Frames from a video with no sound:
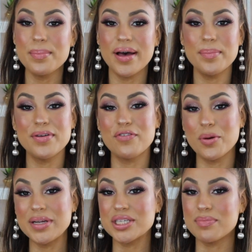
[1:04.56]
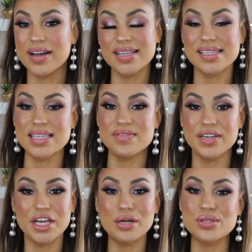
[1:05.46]
But before we jump right into this video,
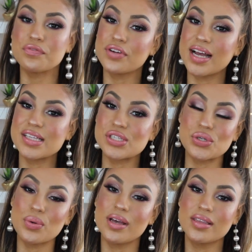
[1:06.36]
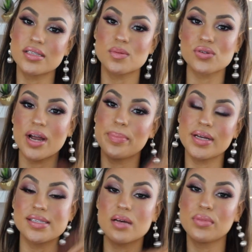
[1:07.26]
don't forget to hit the subscribe
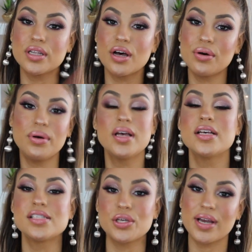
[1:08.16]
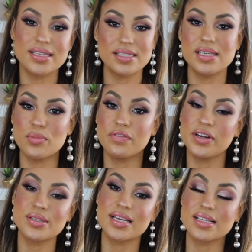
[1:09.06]
button down below so you guys can see more
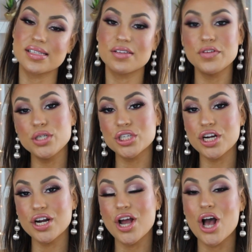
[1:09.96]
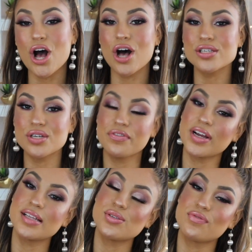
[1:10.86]
videos like this in the future. Also, don't
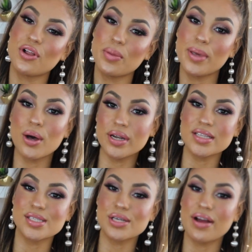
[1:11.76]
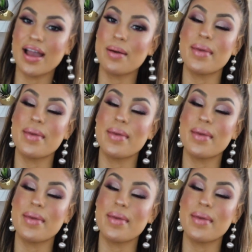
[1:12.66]
forget to follow me on Instagram,